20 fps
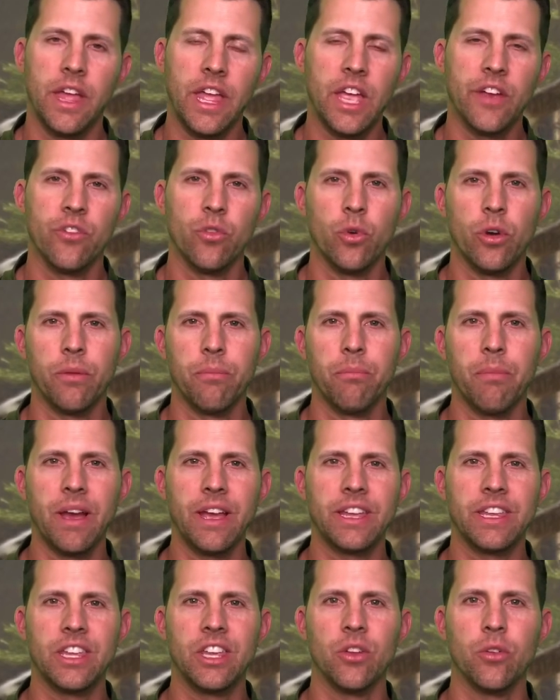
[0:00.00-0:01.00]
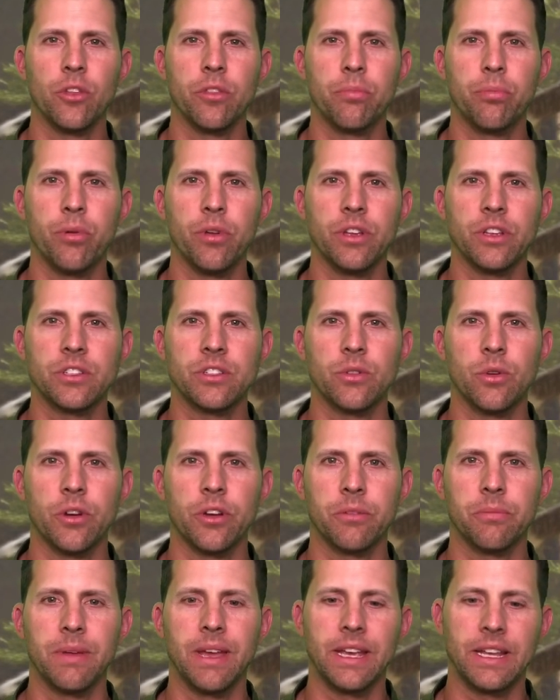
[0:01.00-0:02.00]
everyone. Mike here with
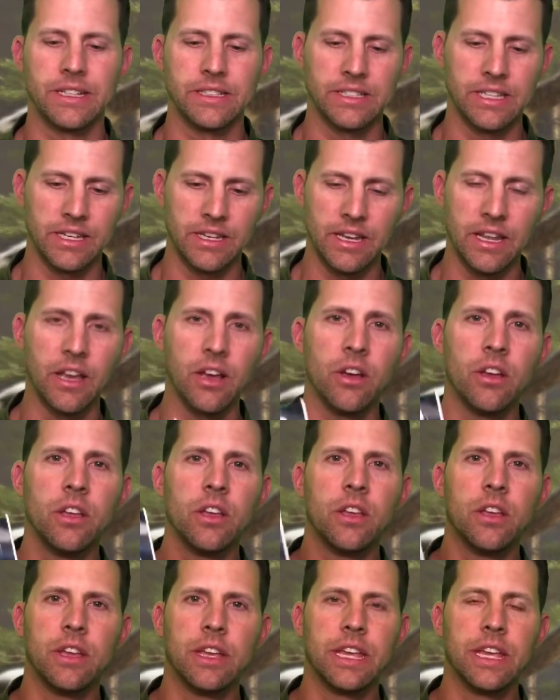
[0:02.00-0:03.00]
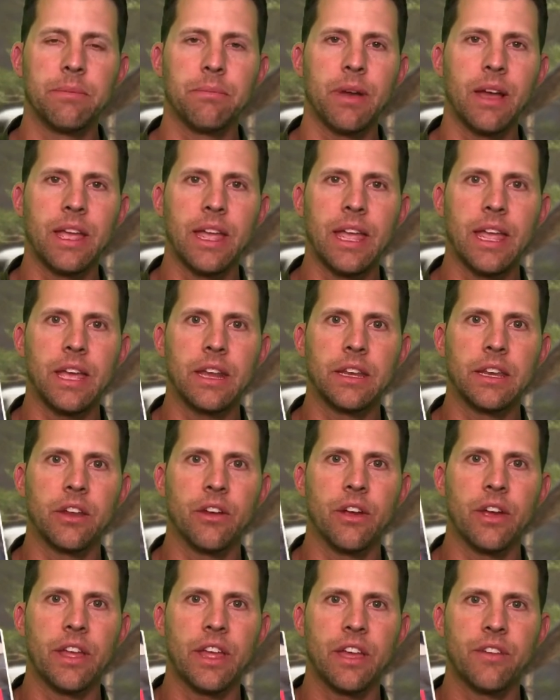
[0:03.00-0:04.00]
Prehistoric Magazine. Now, in my hand
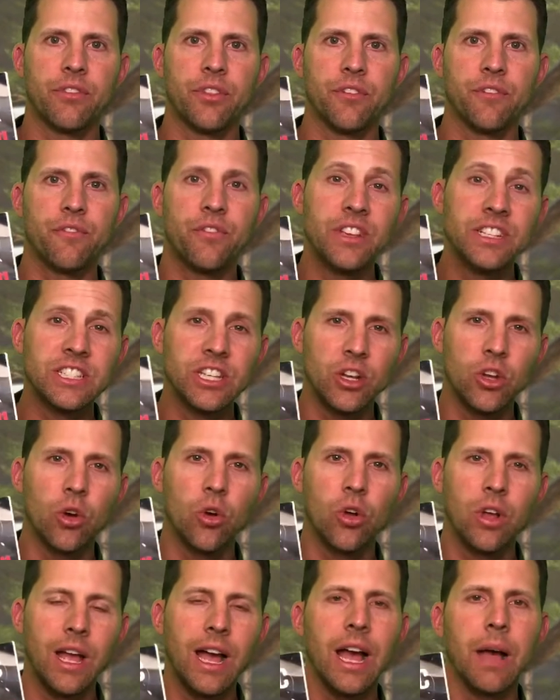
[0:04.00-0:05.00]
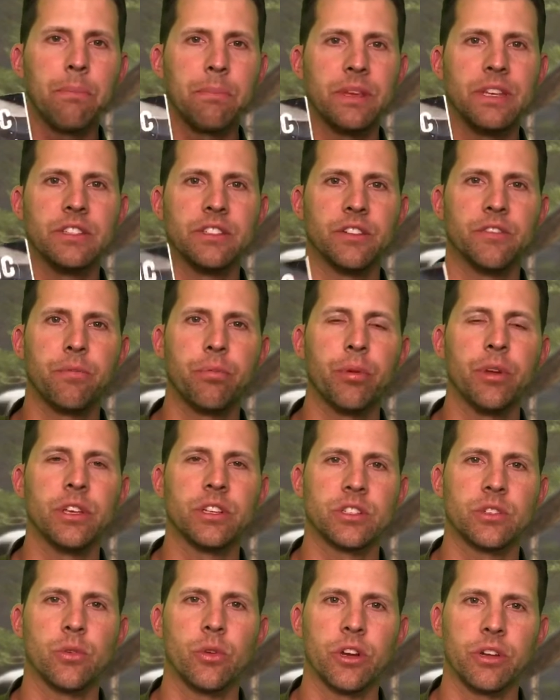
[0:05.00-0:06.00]
here, I have the physical copies of
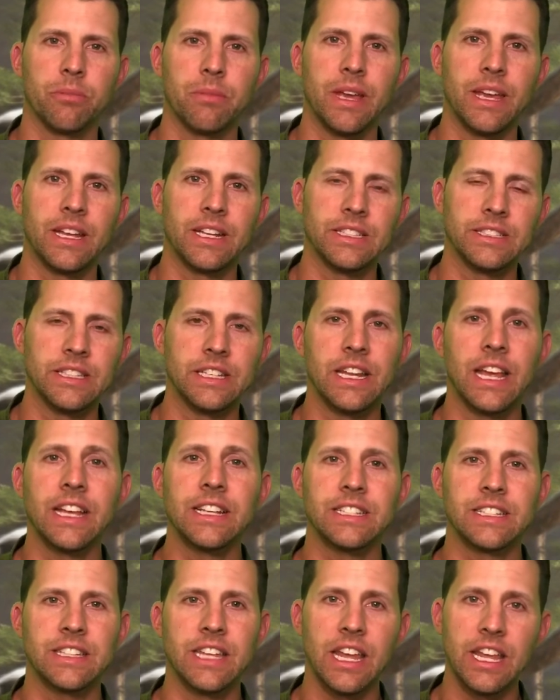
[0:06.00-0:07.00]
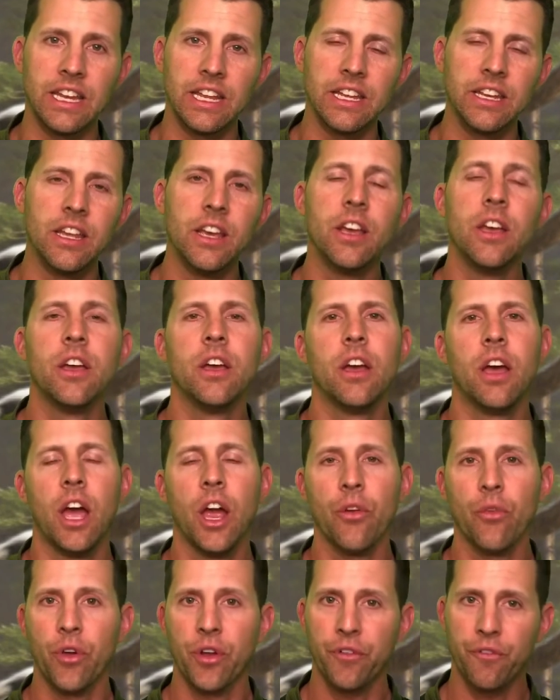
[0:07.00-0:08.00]
Prehistoric Magazine. As stated,
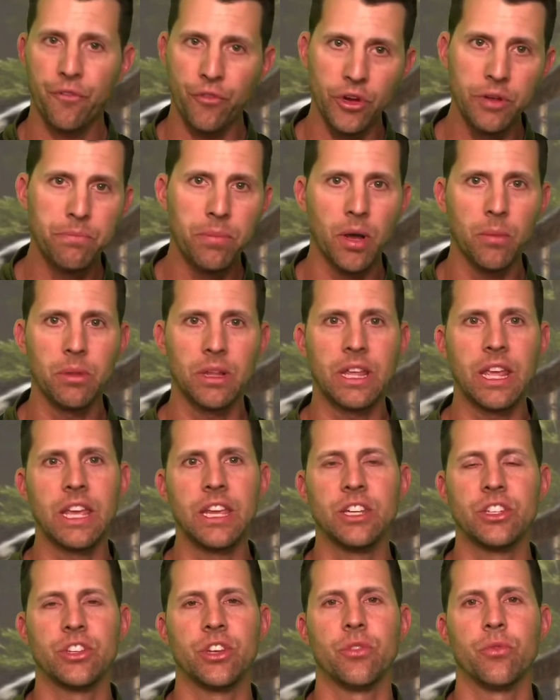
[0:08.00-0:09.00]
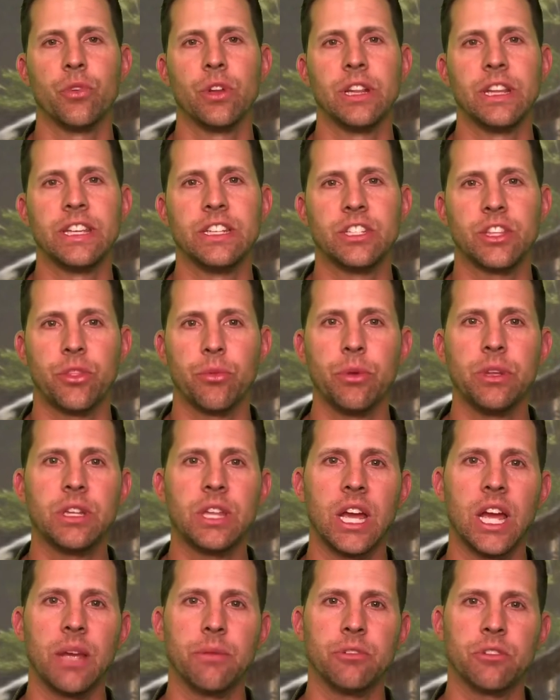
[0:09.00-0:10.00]
I run a free publication released three
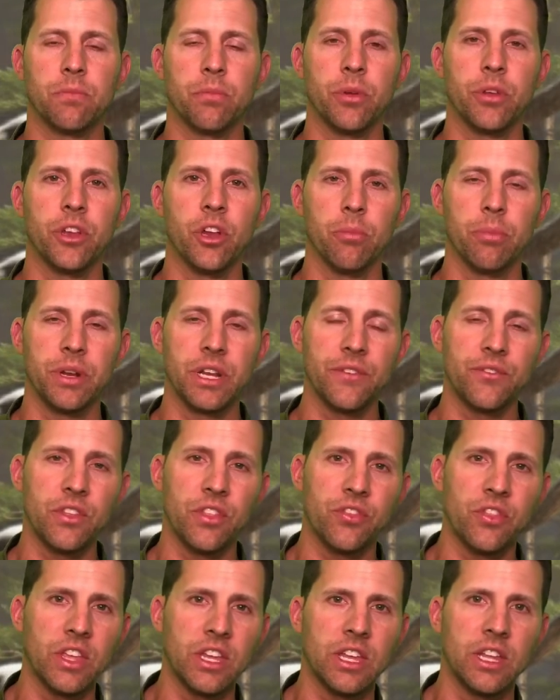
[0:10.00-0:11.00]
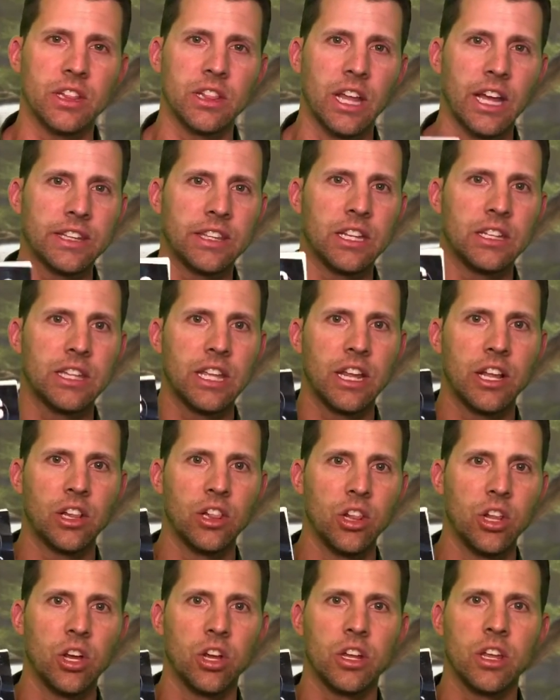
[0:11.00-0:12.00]
times per year. But if you think you'd like to take a
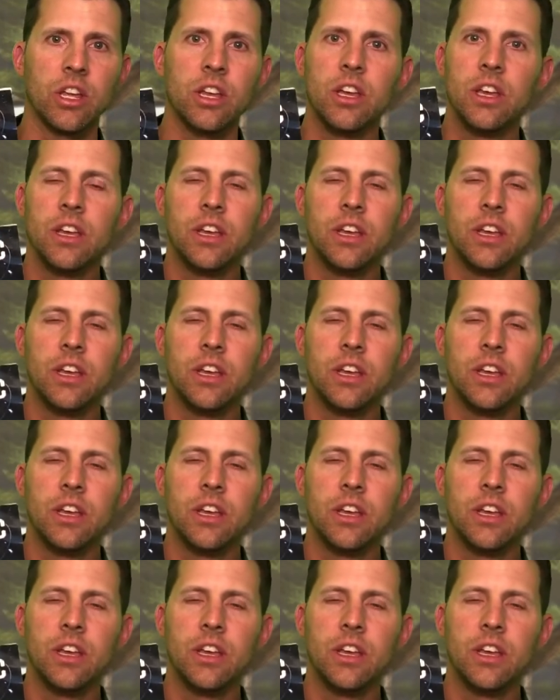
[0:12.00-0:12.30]
look